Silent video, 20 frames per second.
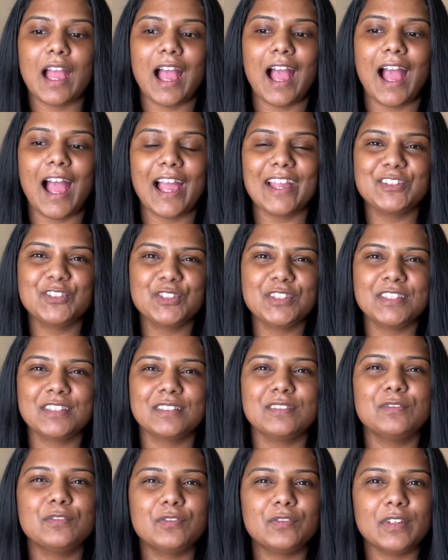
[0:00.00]
I just
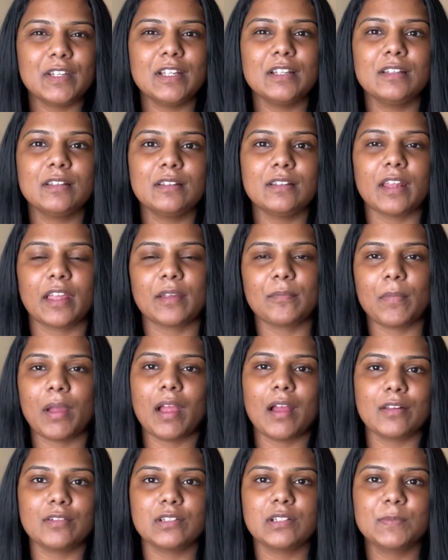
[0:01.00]
didn't feel like my
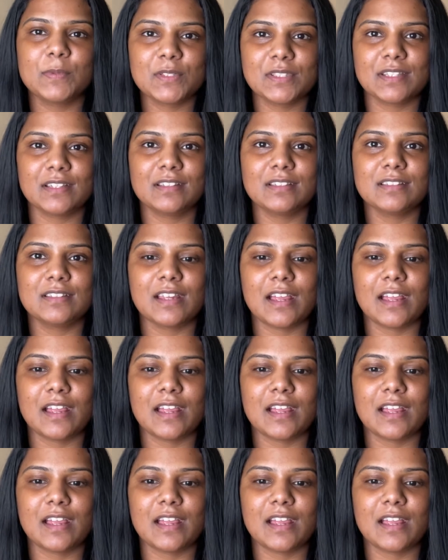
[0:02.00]
100%,